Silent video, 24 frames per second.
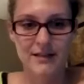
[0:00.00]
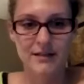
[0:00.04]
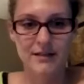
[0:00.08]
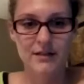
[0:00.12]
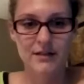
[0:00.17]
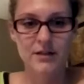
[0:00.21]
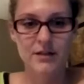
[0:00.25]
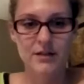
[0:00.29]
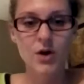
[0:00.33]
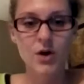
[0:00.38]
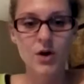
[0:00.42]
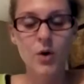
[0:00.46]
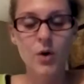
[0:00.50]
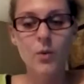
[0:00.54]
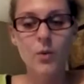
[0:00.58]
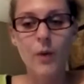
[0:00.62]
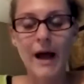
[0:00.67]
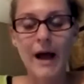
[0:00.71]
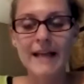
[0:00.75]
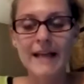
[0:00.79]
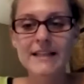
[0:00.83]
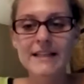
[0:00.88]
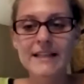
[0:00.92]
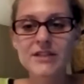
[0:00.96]

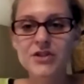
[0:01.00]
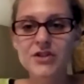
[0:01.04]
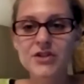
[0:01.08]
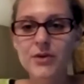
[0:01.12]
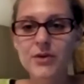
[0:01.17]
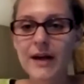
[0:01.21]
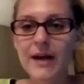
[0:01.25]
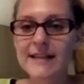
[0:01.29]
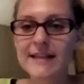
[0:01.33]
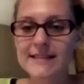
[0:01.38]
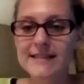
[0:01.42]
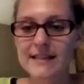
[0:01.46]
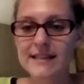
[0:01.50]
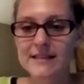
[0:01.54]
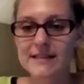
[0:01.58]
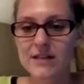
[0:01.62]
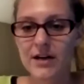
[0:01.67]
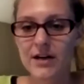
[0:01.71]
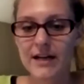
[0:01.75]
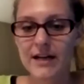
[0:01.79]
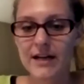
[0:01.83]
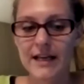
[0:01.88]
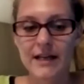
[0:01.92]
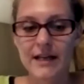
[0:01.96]
Why did you guys get
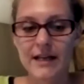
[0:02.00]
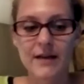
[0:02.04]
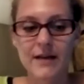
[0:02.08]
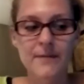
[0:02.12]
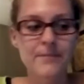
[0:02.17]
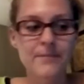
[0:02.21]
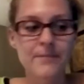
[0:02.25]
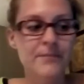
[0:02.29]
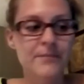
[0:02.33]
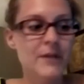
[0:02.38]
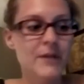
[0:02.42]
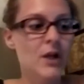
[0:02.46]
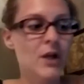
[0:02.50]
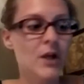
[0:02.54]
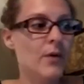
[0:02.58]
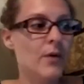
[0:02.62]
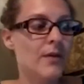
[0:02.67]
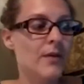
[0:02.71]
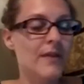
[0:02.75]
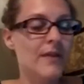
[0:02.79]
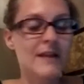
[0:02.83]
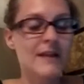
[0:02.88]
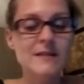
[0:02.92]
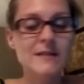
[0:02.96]
started?
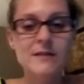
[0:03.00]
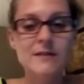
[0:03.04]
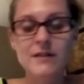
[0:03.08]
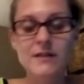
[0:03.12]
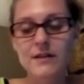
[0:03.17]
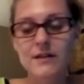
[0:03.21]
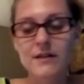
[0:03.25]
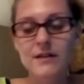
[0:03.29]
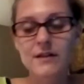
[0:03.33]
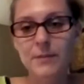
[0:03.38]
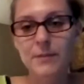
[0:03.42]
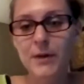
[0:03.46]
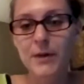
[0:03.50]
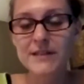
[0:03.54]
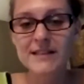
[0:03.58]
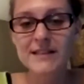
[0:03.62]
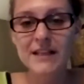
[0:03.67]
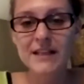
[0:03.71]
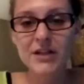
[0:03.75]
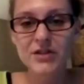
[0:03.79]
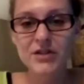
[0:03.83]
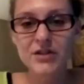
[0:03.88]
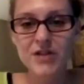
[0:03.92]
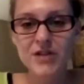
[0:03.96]
The person
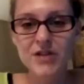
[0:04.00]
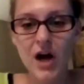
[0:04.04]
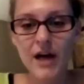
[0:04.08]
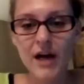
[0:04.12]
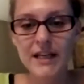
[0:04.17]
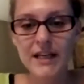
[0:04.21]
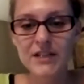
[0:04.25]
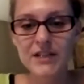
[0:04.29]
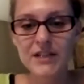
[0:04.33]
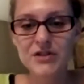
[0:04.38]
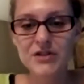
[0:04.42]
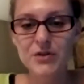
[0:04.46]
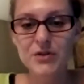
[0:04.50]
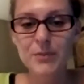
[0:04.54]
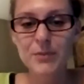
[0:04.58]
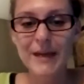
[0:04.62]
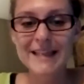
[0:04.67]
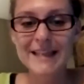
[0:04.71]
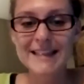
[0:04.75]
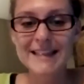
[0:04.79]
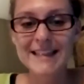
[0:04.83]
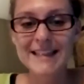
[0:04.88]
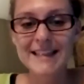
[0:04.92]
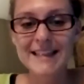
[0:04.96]
that you're talking to
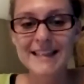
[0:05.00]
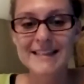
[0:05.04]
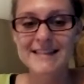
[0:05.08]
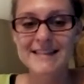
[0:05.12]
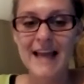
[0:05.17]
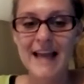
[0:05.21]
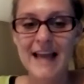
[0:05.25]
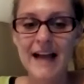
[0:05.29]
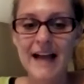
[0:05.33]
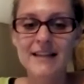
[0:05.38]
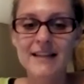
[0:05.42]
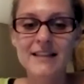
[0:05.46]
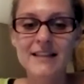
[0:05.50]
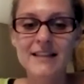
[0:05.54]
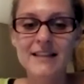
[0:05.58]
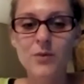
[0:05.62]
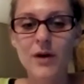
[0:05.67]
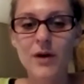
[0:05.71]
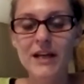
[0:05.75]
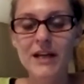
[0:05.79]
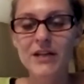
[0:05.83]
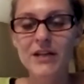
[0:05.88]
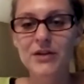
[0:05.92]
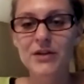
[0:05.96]
might need exactly
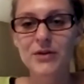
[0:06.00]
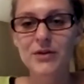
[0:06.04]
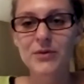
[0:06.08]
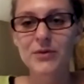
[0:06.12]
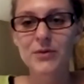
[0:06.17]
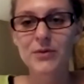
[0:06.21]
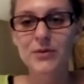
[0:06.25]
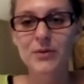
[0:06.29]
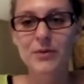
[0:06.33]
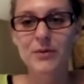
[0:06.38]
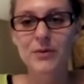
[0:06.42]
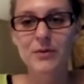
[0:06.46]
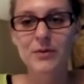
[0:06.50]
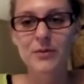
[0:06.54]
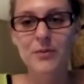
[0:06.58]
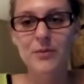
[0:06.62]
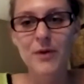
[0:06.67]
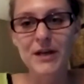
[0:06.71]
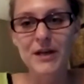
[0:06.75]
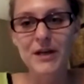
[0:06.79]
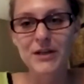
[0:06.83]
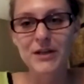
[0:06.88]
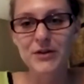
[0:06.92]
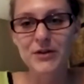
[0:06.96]
what you
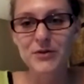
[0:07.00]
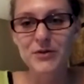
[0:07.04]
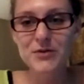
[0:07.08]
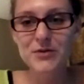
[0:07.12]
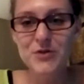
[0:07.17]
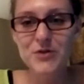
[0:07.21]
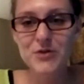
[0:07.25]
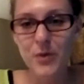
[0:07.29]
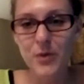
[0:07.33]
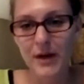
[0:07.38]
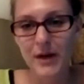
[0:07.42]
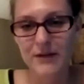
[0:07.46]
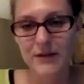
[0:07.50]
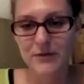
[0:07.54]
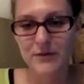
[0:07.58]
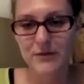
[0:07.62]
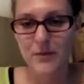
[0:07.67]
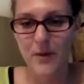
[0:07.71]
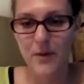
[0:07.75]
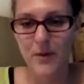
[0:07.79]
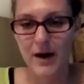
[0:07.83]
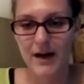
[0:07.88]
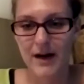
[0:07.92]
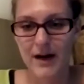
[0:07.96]
joined for.
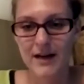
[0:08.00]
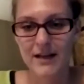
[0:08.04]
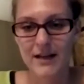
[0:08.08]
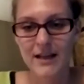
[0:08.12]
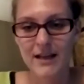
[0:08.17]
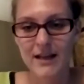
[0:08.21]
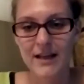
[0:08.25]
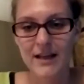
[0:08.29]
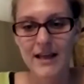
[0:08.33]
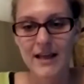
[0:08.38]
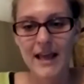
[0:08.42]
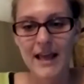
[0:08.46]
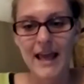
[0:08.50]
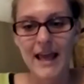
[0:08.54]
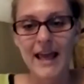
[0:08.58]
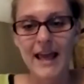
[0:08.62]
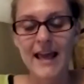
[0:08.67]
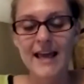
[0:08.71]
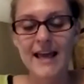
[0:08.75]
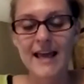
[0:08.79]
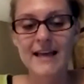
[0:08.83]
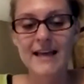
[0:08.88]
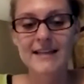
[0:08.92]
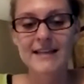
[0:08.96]

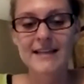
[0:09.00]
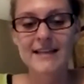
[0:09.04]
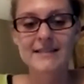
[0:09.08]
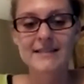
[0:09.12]
And,